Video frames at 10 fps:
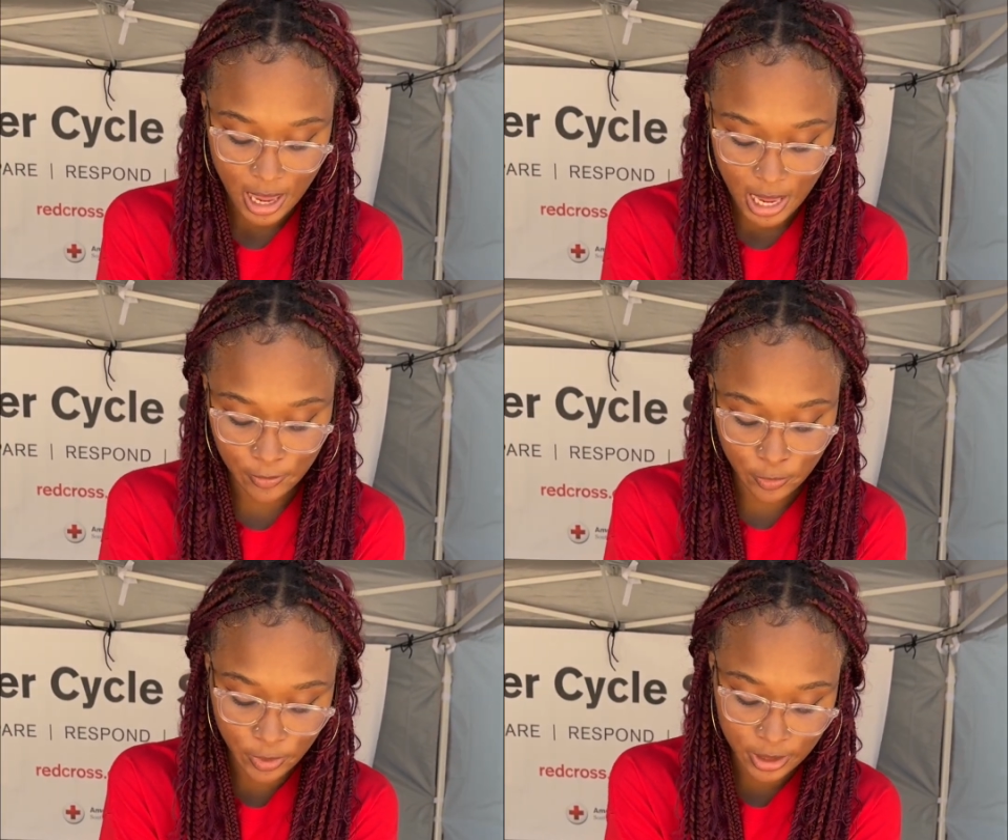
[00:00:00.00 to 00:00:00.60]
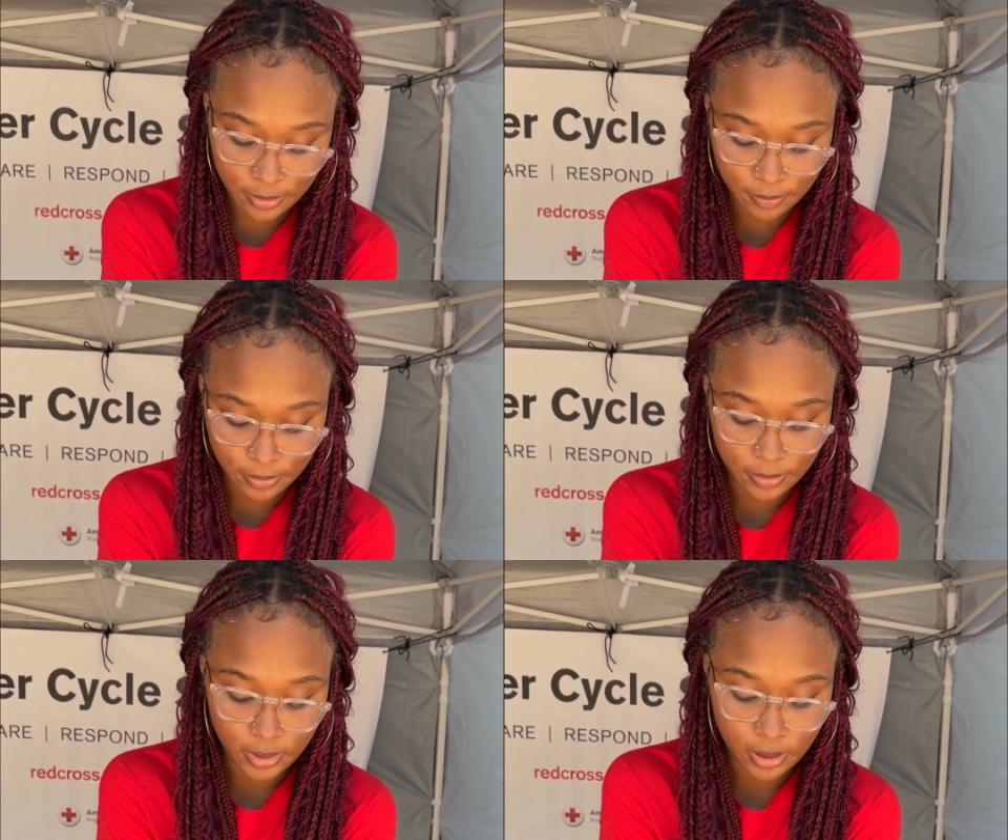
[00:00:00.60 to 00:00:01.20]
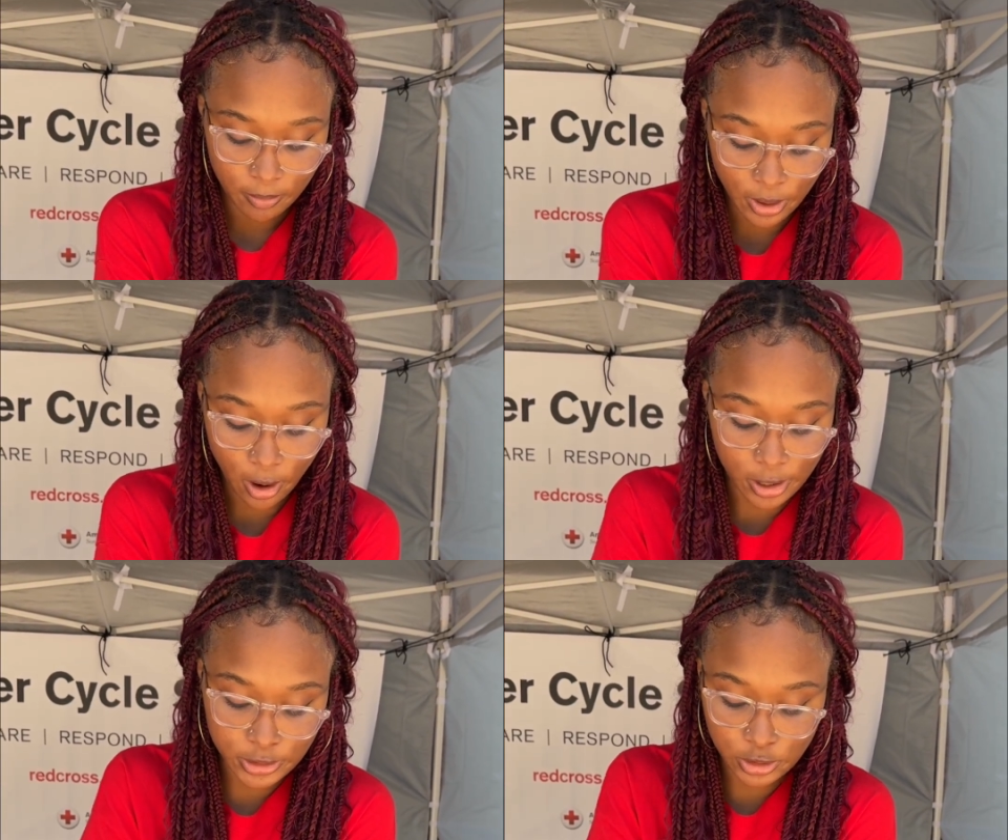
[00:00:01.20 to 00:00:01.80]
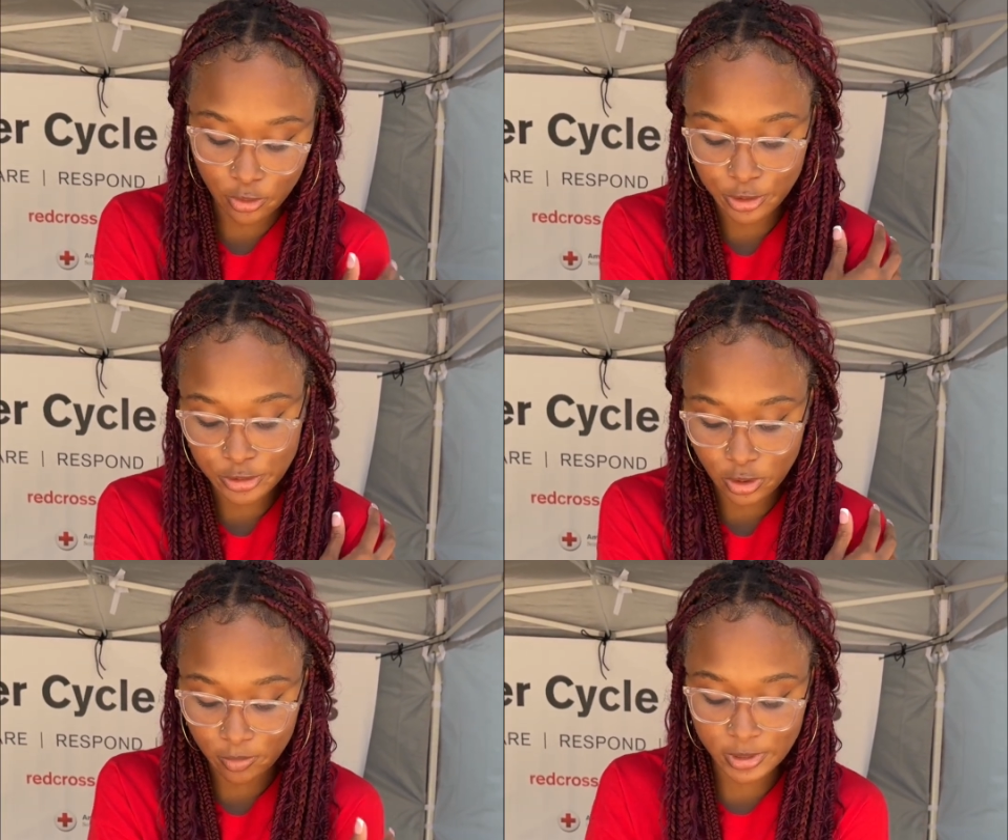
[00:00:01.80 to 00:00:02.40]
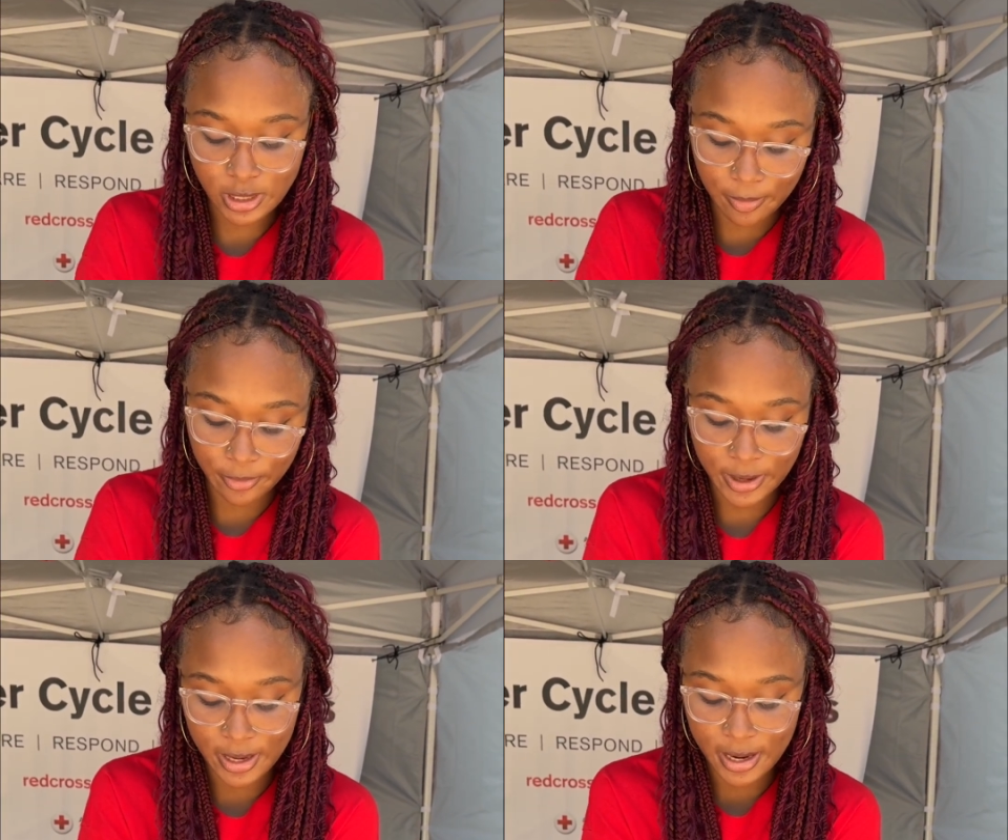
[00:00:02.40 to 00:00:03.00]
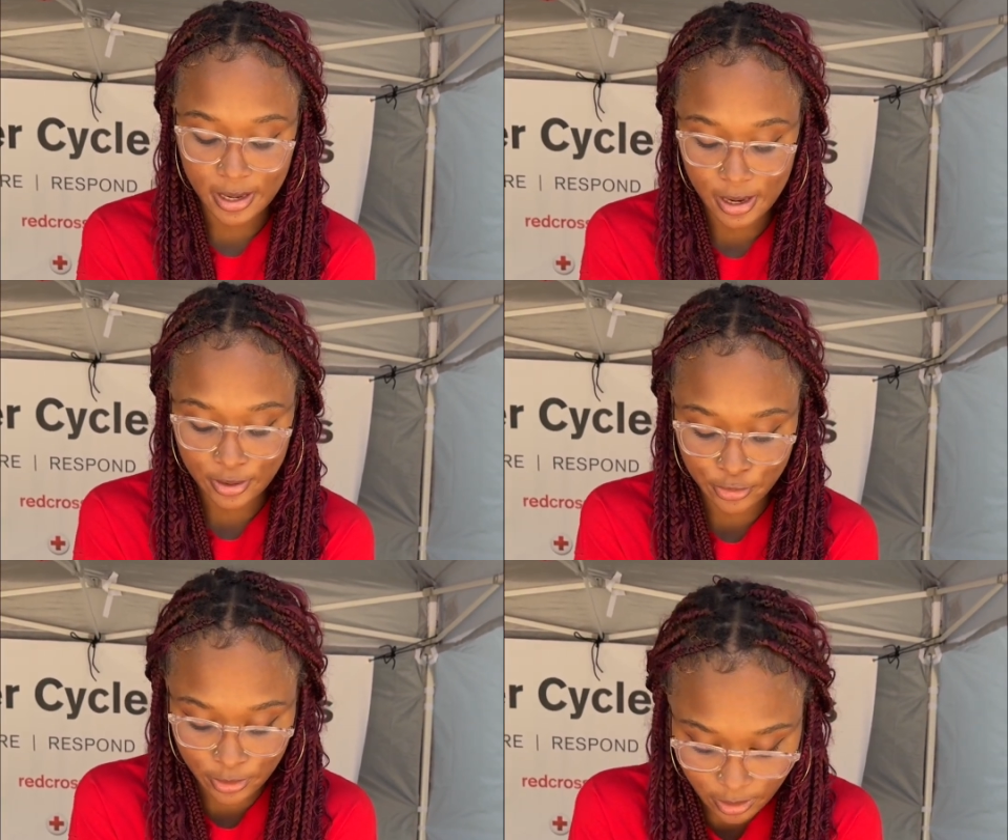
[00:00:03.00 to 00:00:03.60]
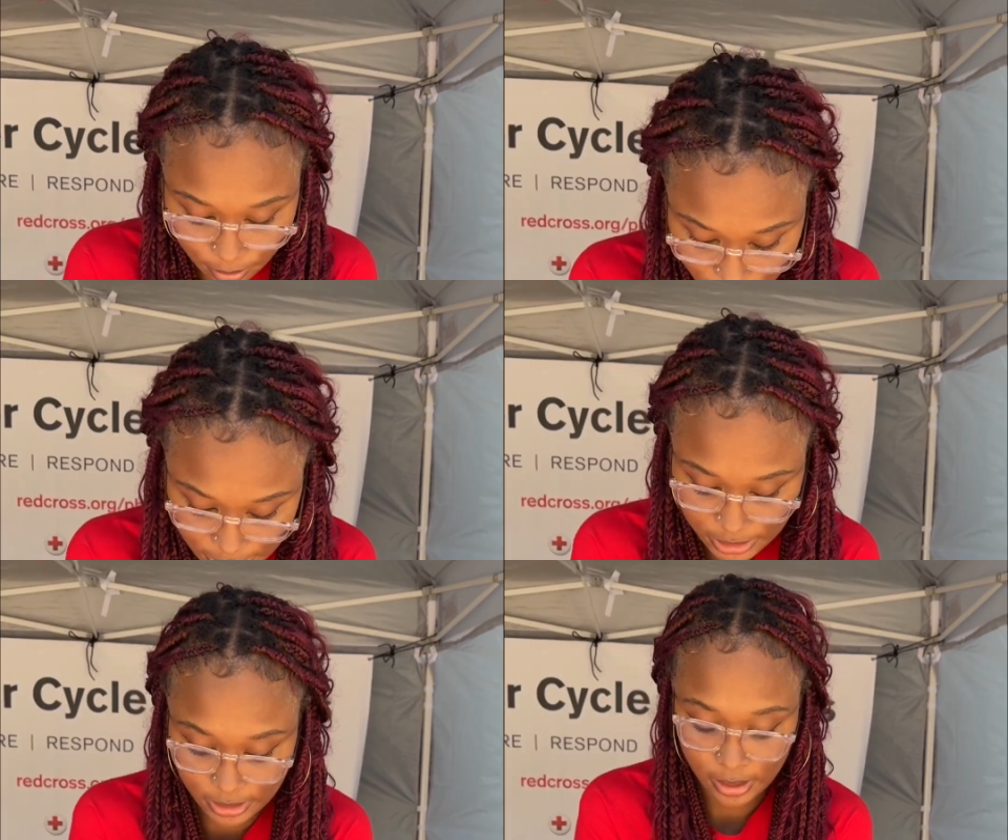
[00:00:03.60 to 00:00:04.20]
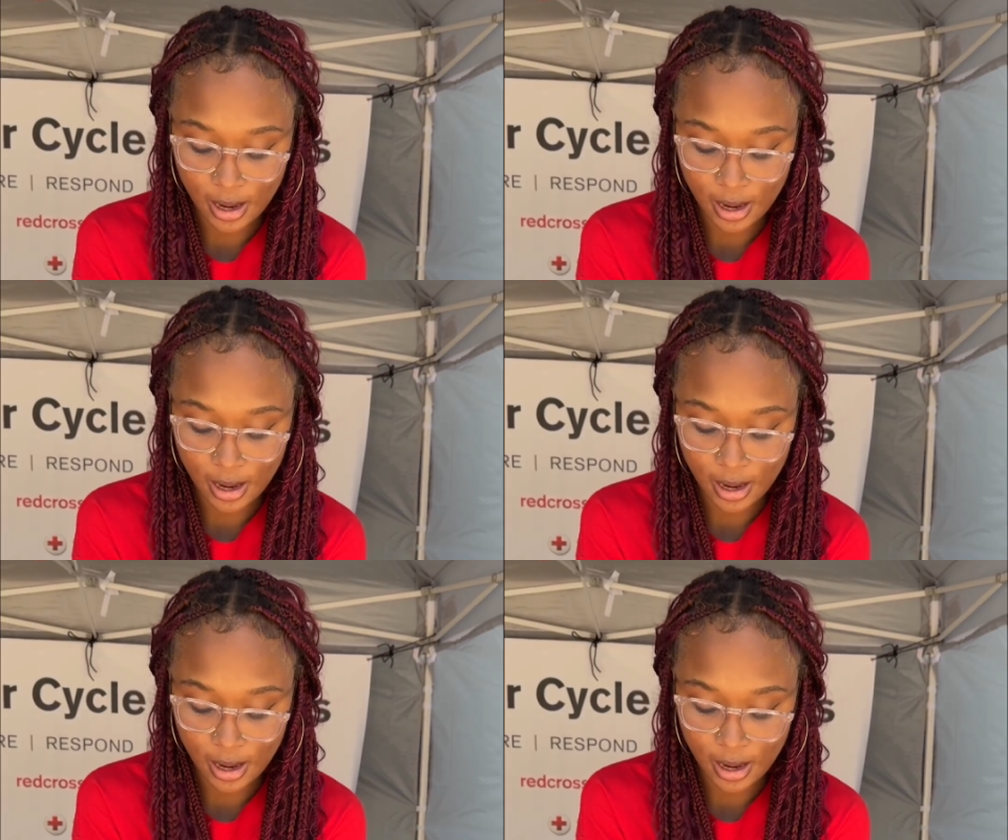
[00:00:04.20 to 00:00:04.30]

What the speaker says: And we want to put our shoulders over top of our hand and do a compression.